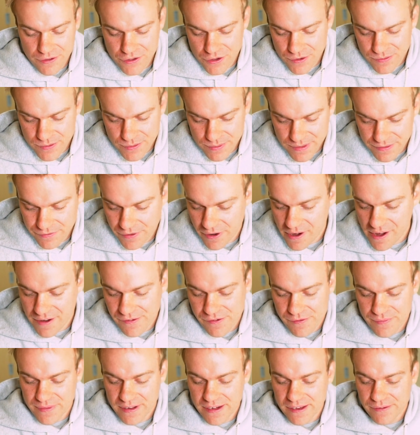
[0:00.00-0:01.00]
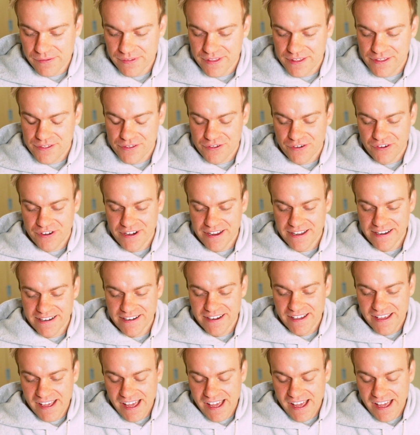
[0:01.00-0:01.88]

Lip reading: You're probably very familiar with this screen.